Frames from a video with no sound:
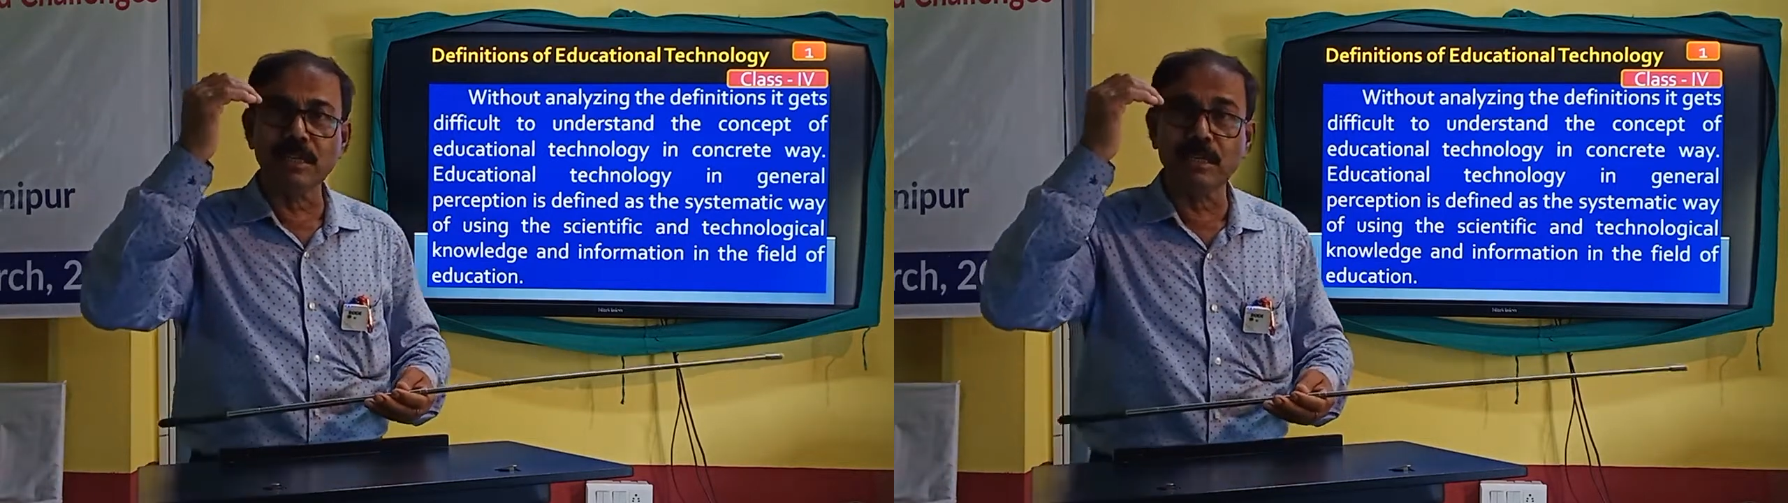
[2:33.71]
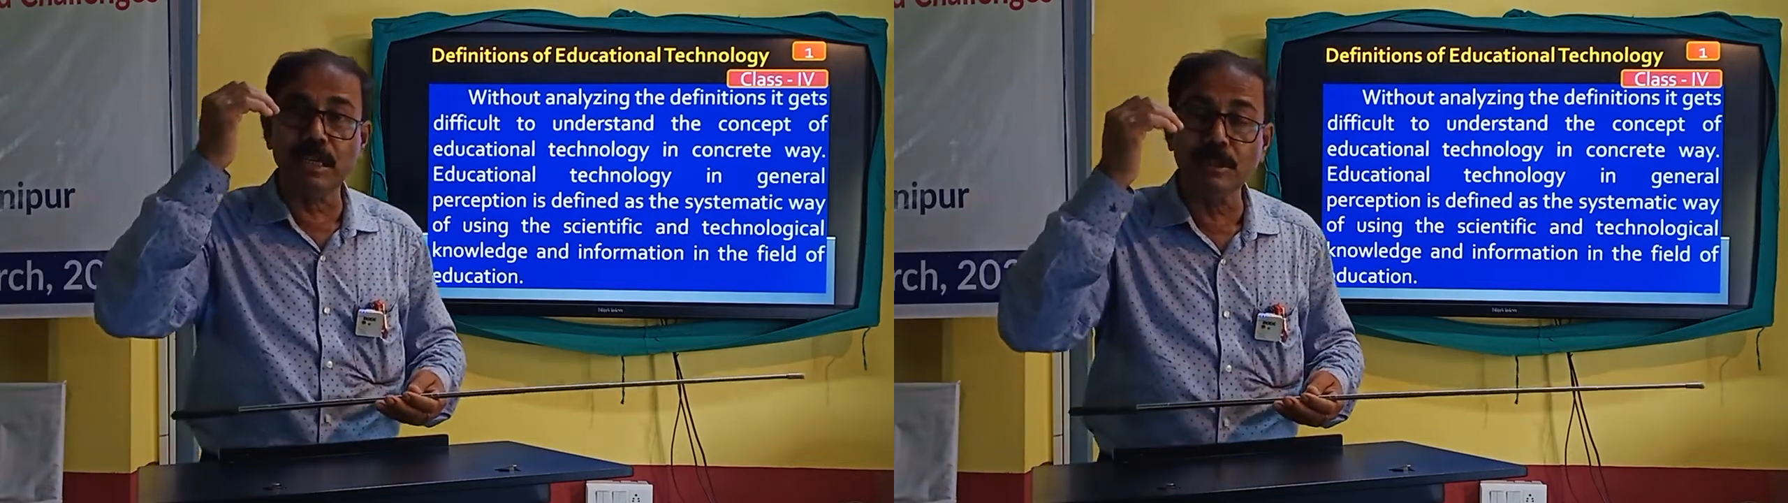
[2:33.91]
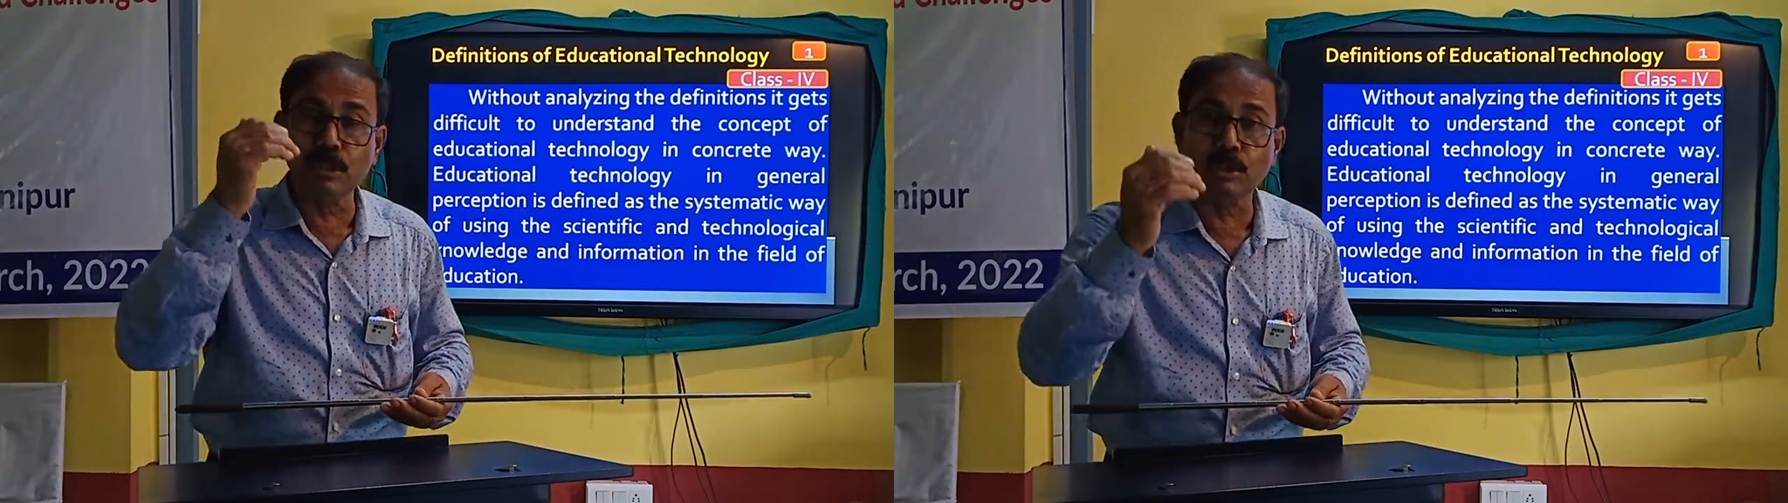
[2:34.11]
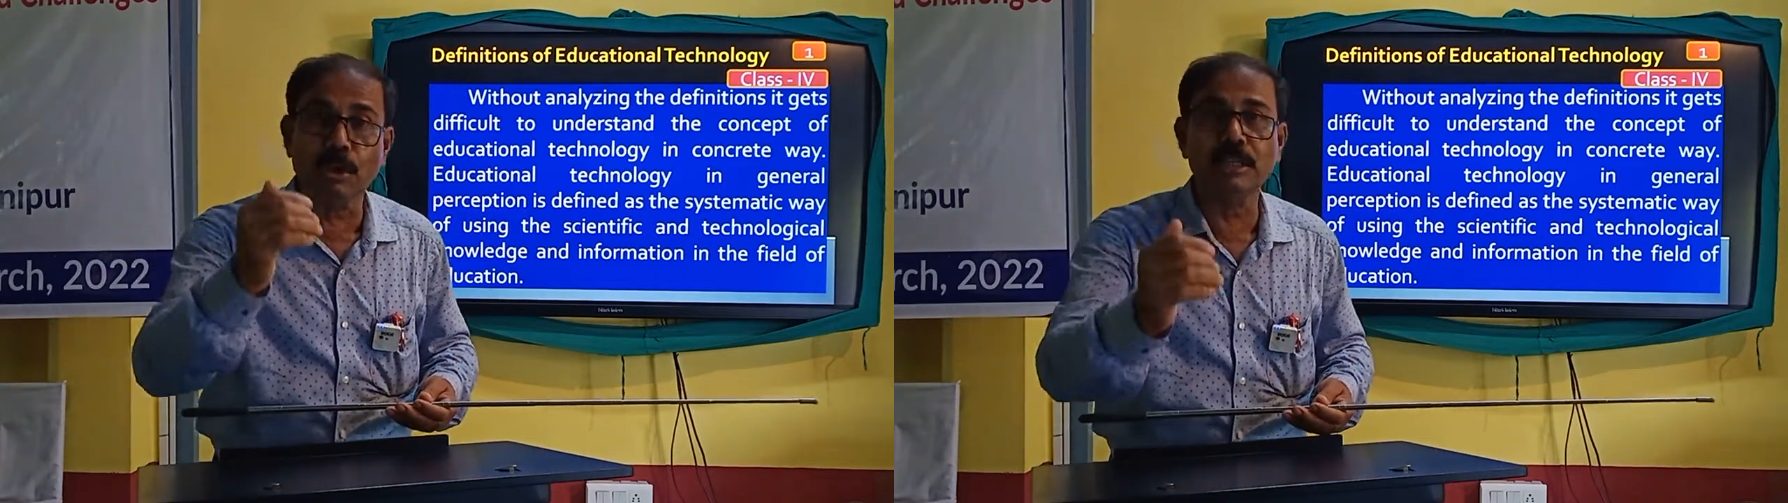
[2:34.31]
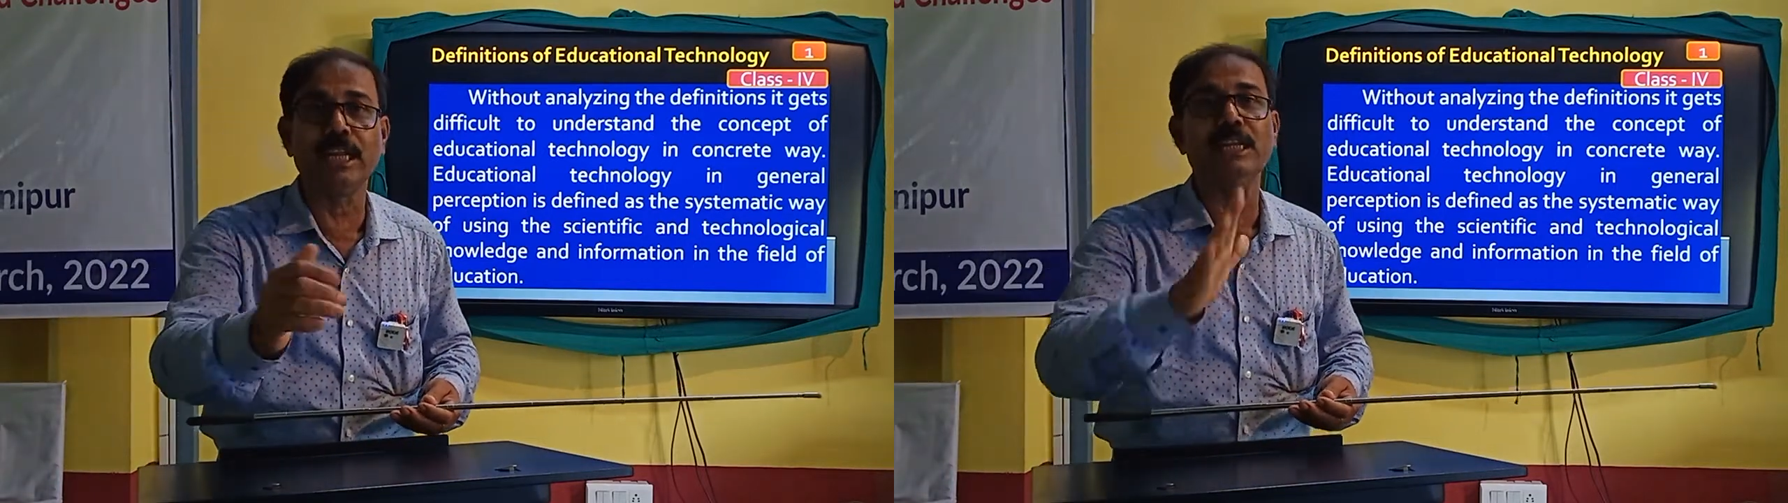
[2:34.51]
in
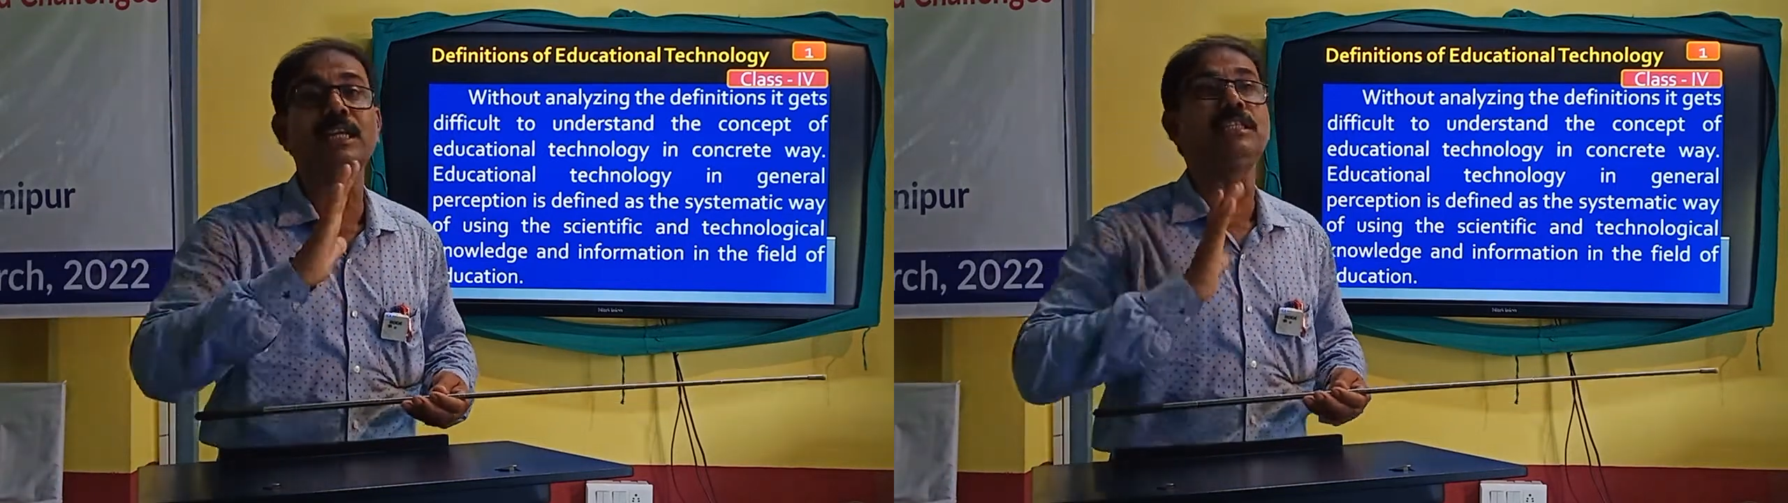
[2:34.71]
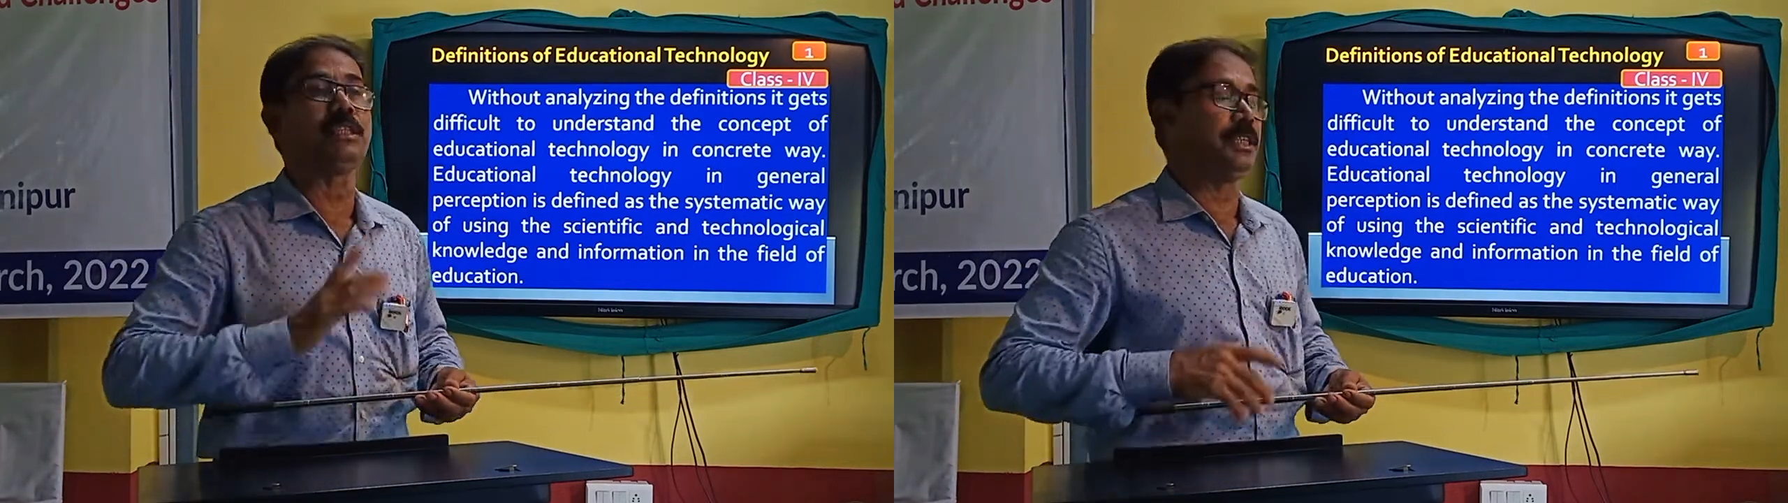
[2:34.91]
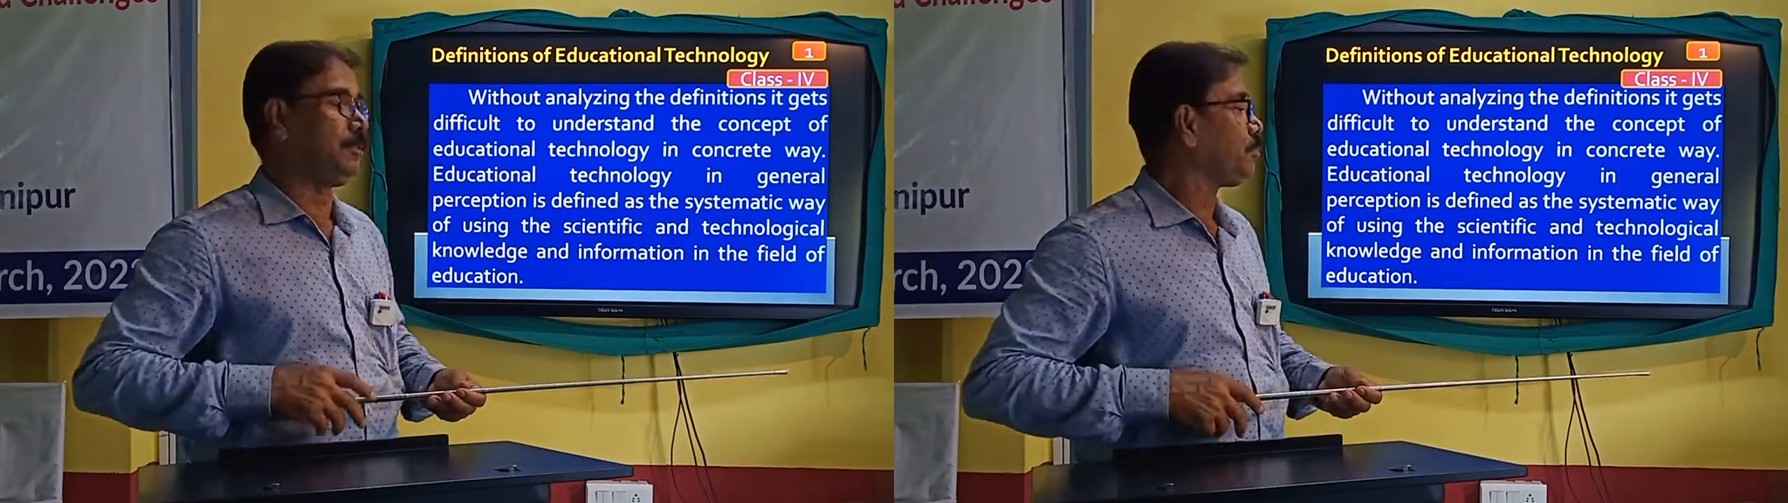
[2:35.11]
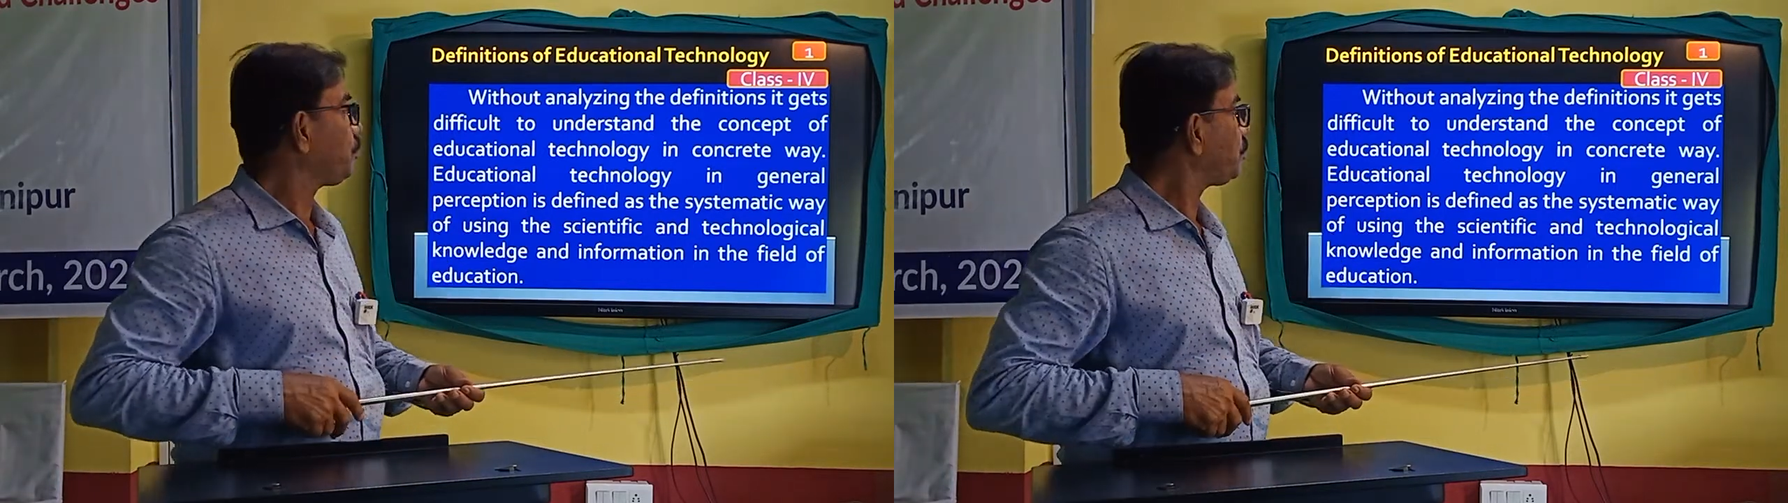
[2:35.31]
totality.